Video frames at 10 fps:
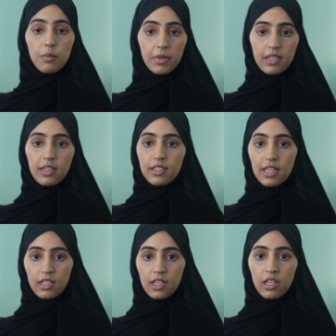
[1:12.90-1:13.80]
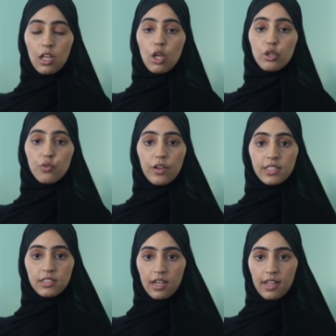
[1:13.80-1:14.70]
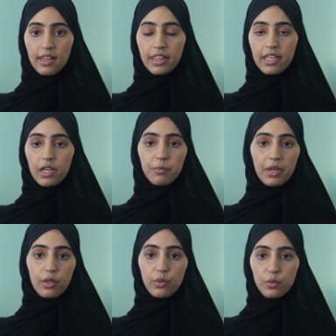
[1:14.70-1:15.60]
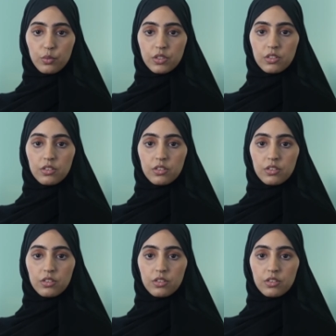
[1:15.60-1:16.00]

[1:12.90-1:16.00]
making it a key to faster healthcare breakthroughs.